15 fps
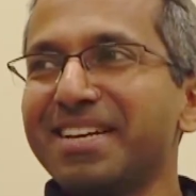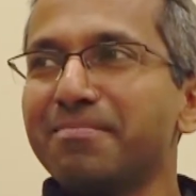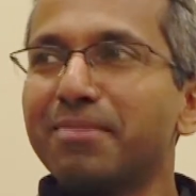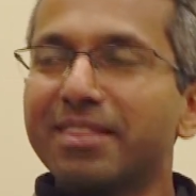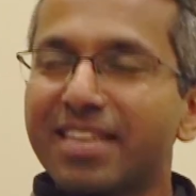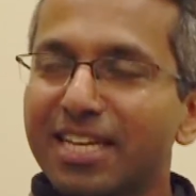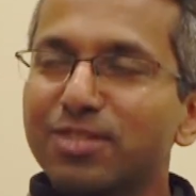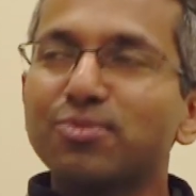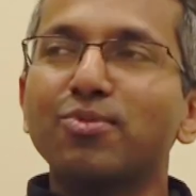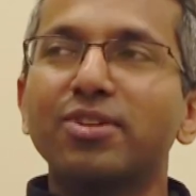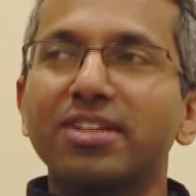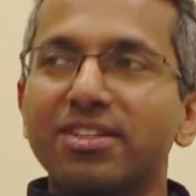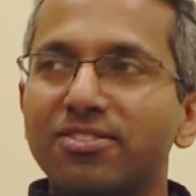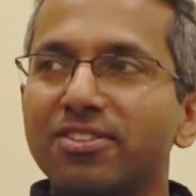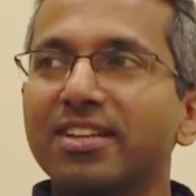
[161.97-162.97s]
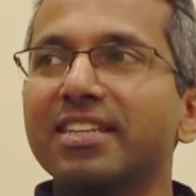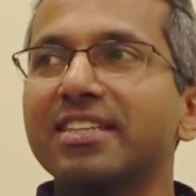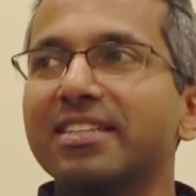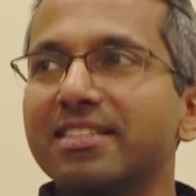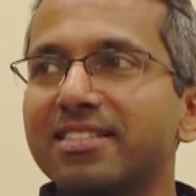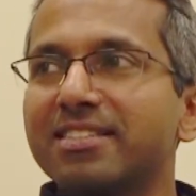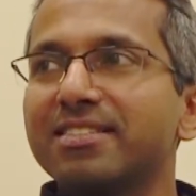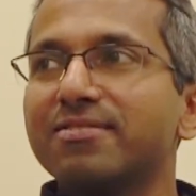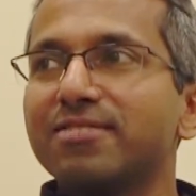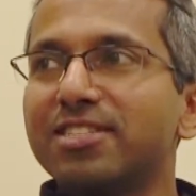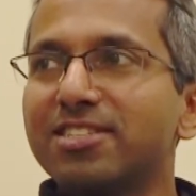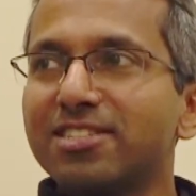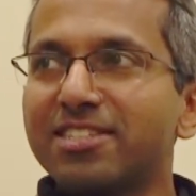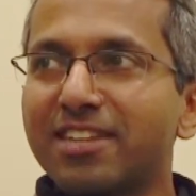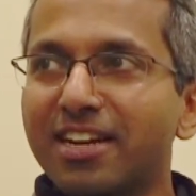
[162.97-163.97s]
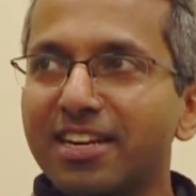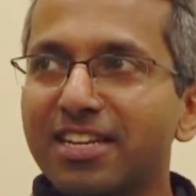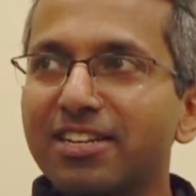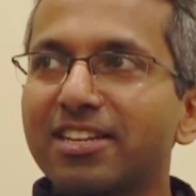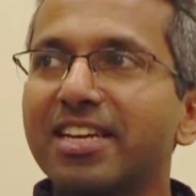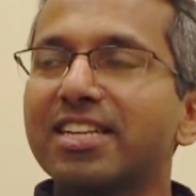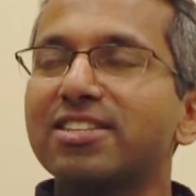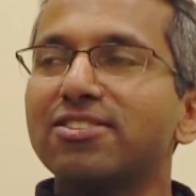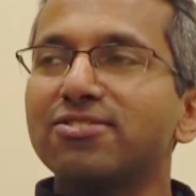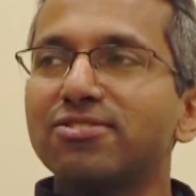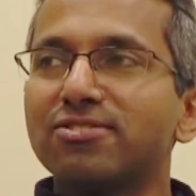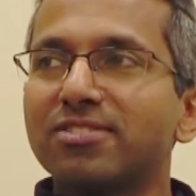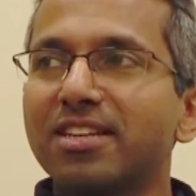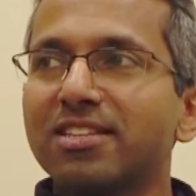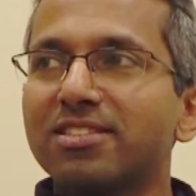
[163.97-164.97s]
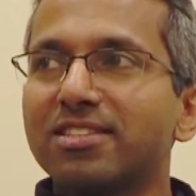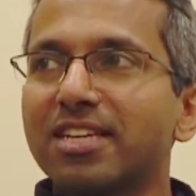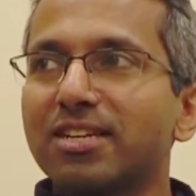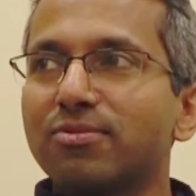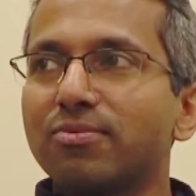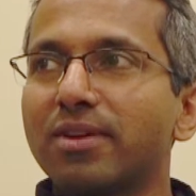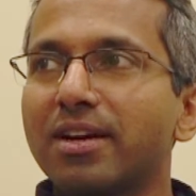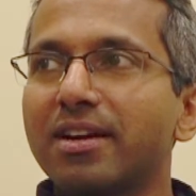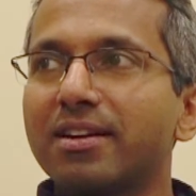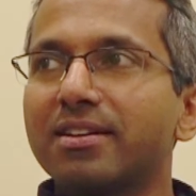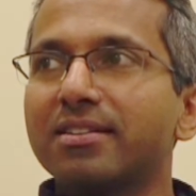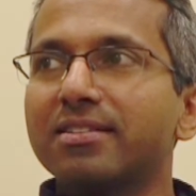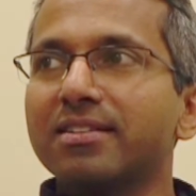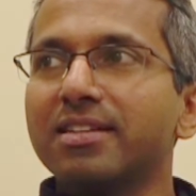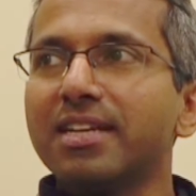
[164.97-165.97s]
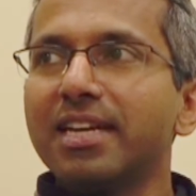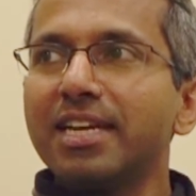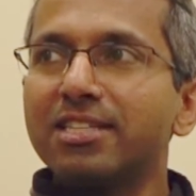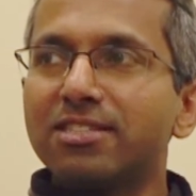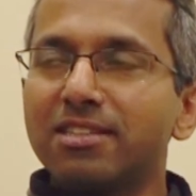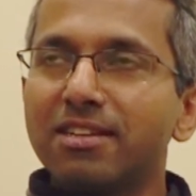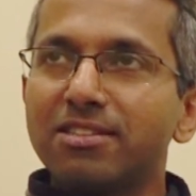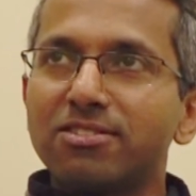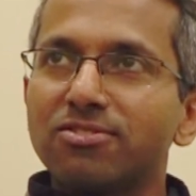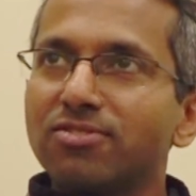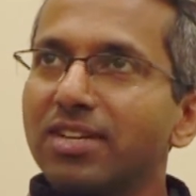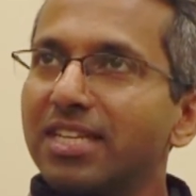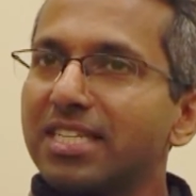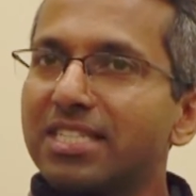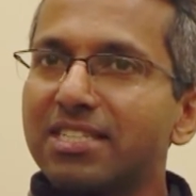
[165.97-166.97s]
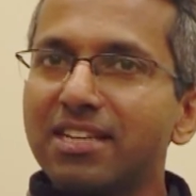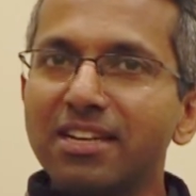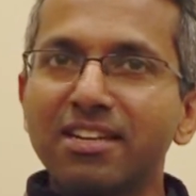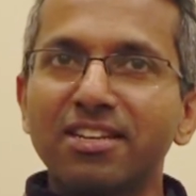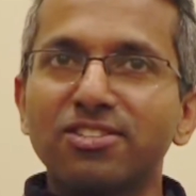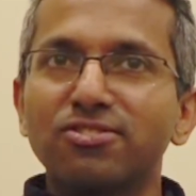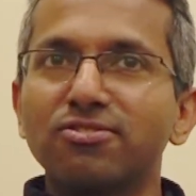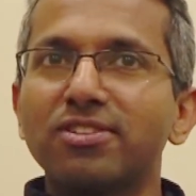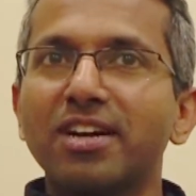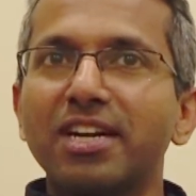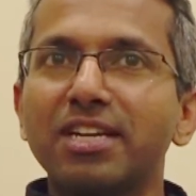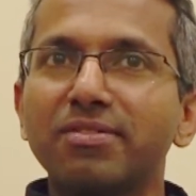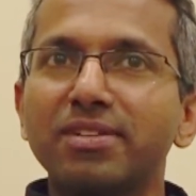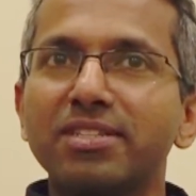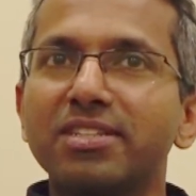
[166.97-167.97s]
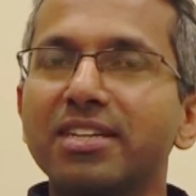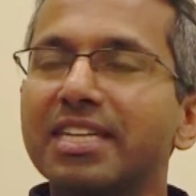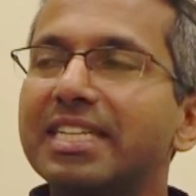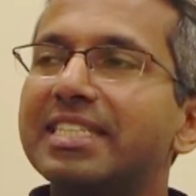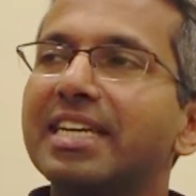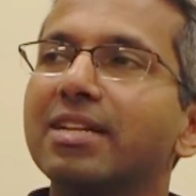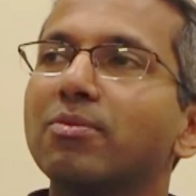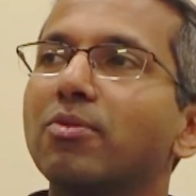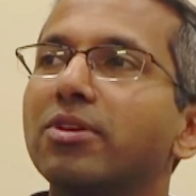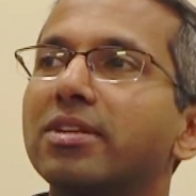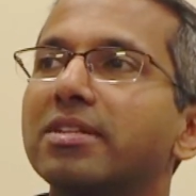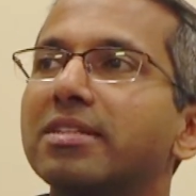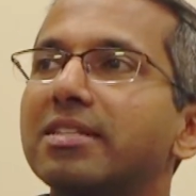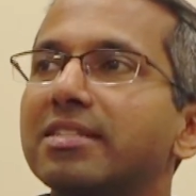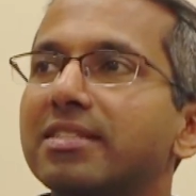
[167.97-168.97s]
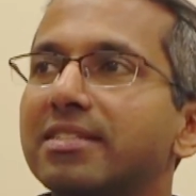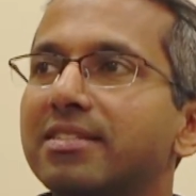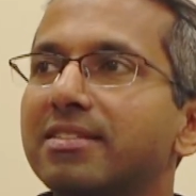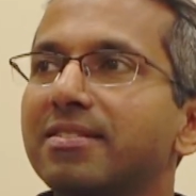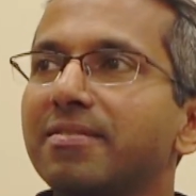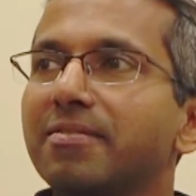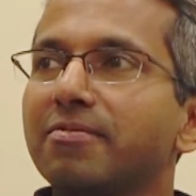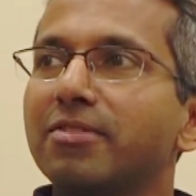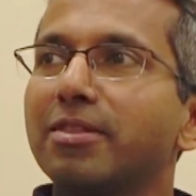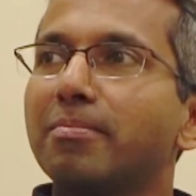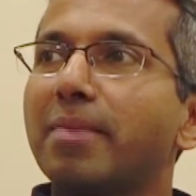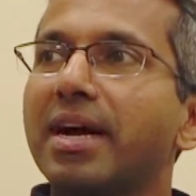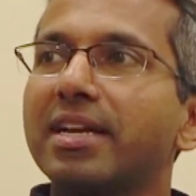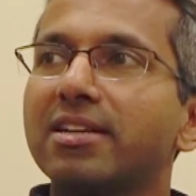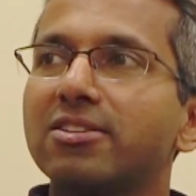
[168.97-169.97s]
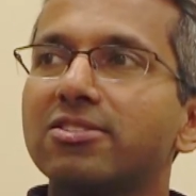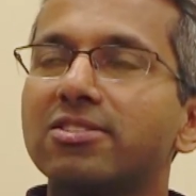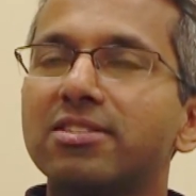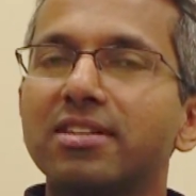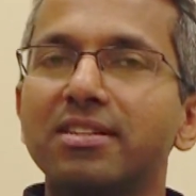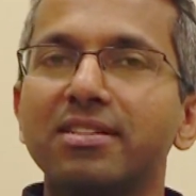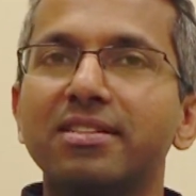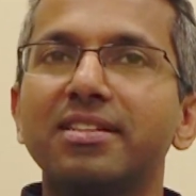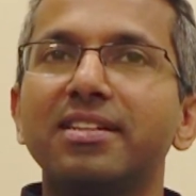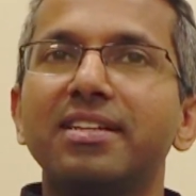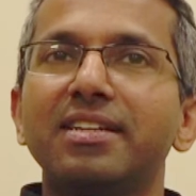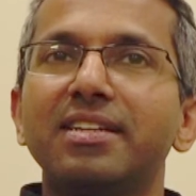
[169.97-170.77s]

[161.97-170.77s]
But that's what it really is. We're just starting to get used to that state where it's really stillness, so you can't even really tell what it is. When the mind is still,